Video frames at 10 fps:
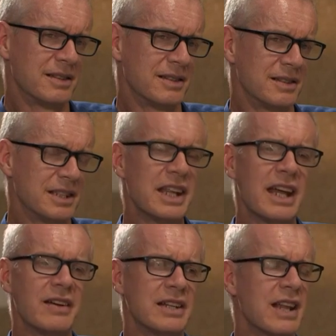
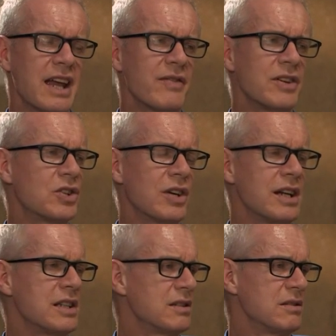did they ever
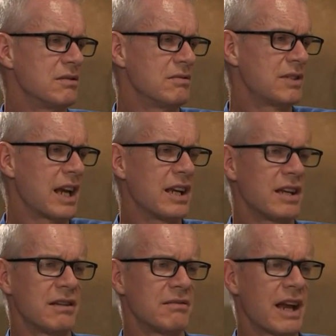try to
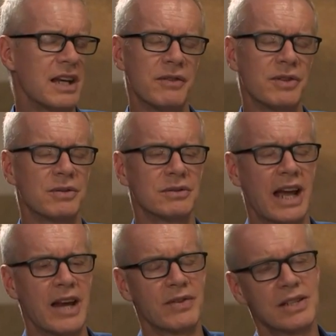take any of your
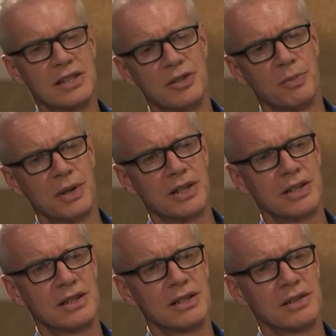canvases, your
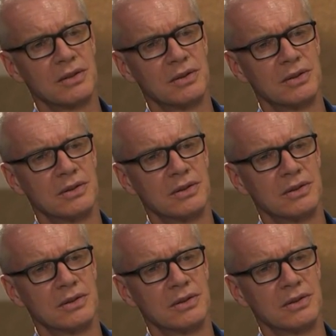pictures? Or?